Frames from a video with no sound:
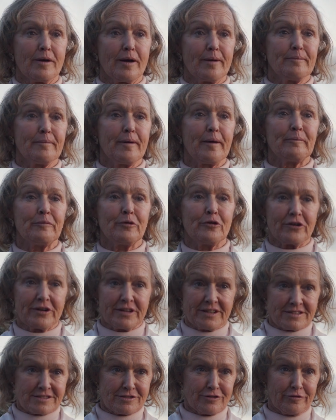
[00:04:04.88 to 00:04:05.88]
My
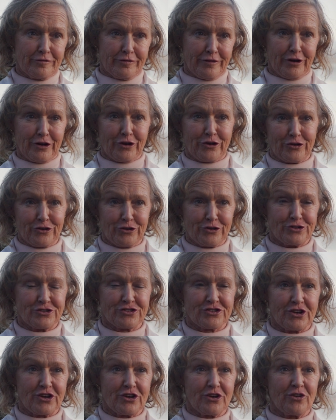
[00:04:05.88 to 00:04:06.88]
memory is not very good,
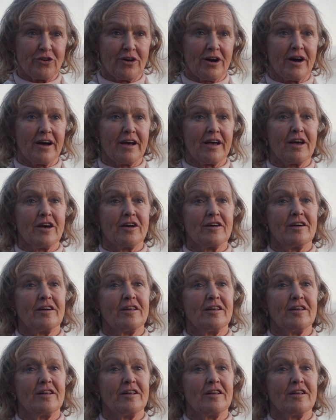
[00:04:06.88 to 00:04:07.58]
so I